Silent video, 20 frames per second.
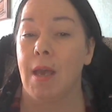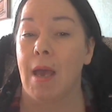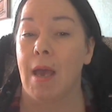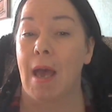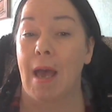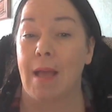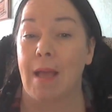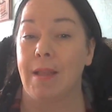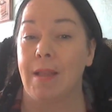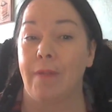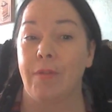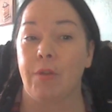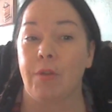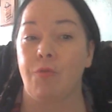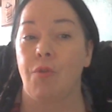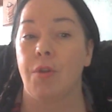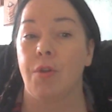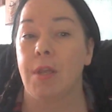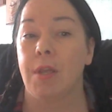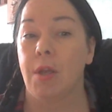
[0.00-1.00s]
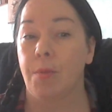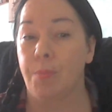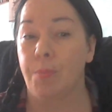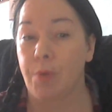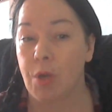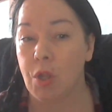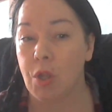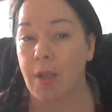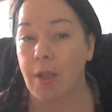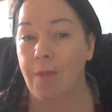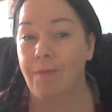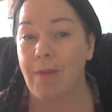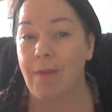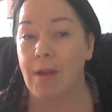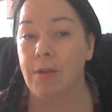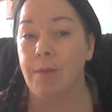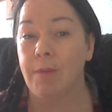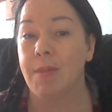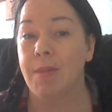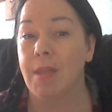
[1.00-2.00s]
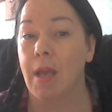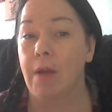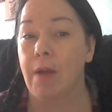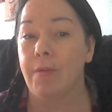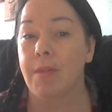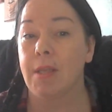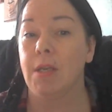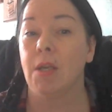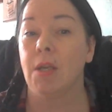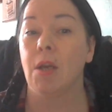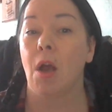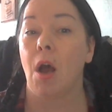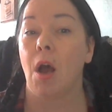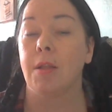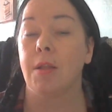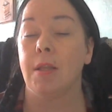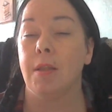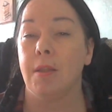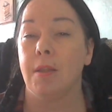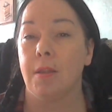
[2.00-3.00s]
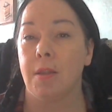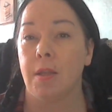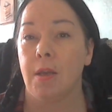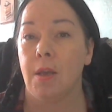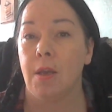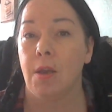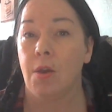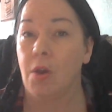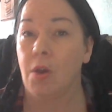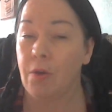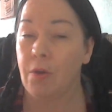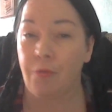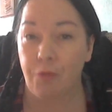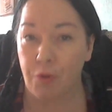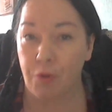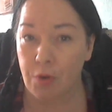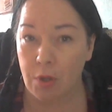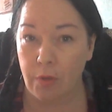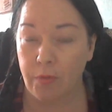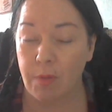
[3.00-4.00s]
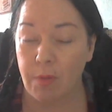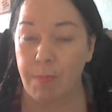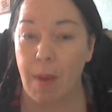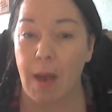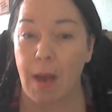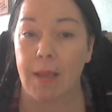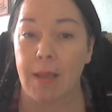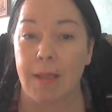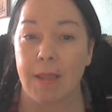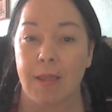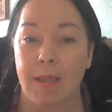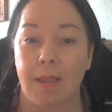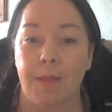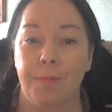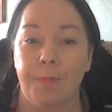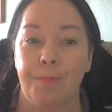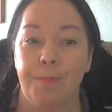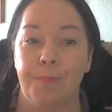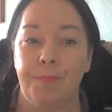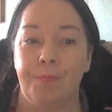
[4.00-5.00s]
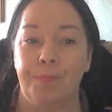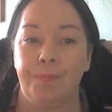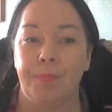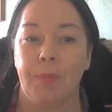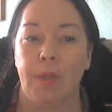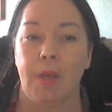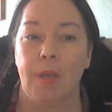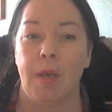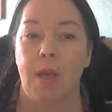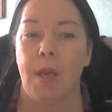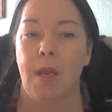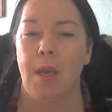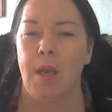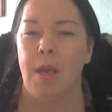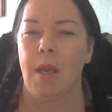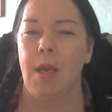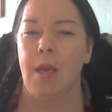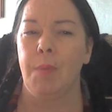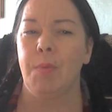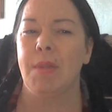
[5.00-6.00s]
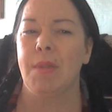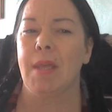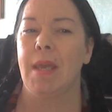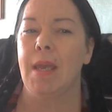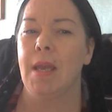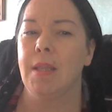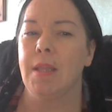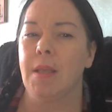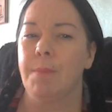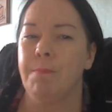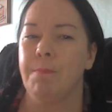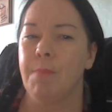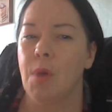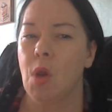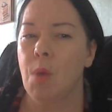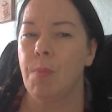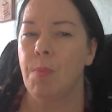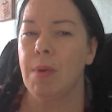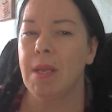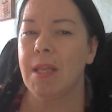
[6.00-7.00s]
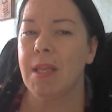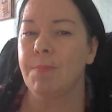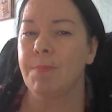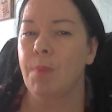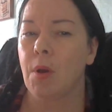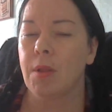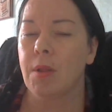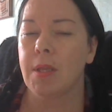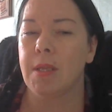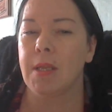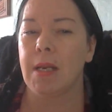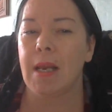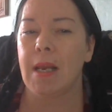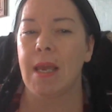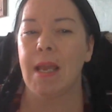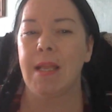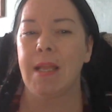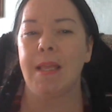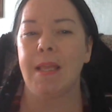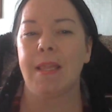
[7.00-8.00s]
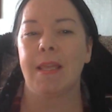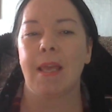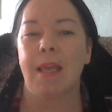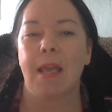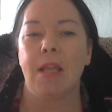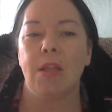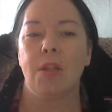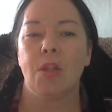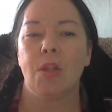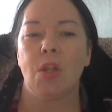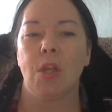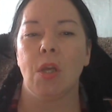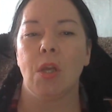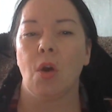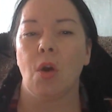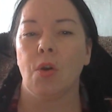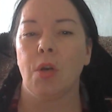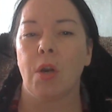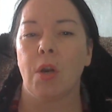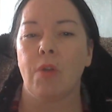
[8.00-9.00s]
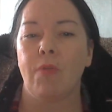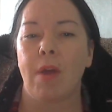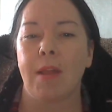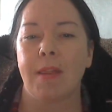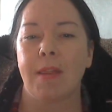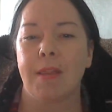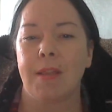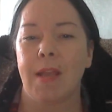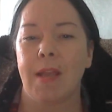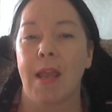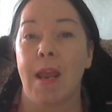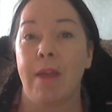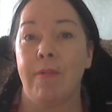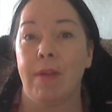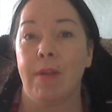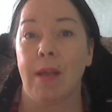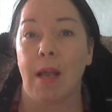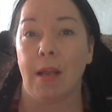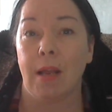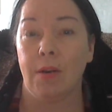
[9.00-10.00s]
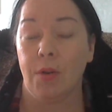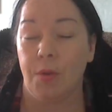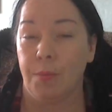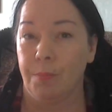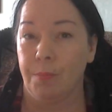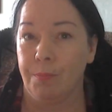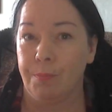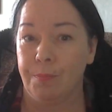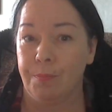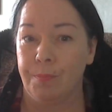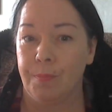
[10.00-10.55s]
And after crossing a bridge, they found themselves in the gardens in front of the palace. It was here that Moberly spotted a lady sketching on the grass, staring at them.